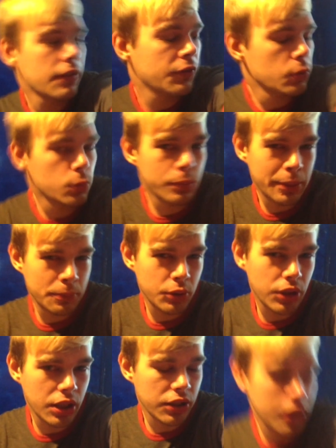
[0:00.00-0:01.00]
If you remember
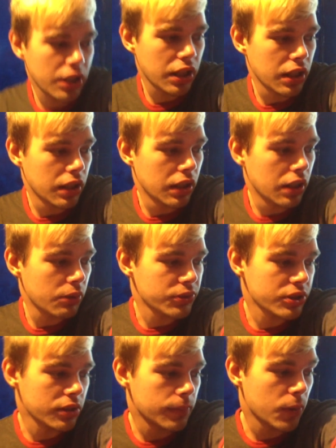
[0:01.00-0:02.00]
the other day, I was
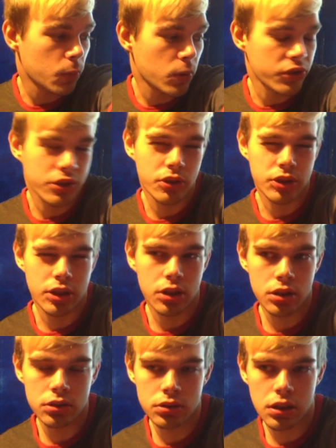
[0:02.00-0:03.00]
talking about Rusko Star,
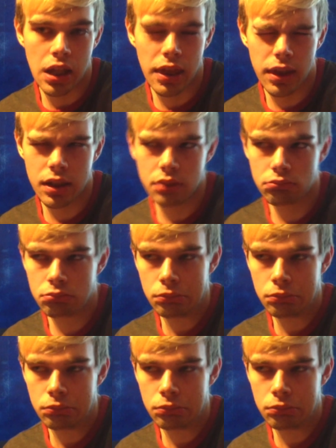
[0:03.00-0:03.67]
I think.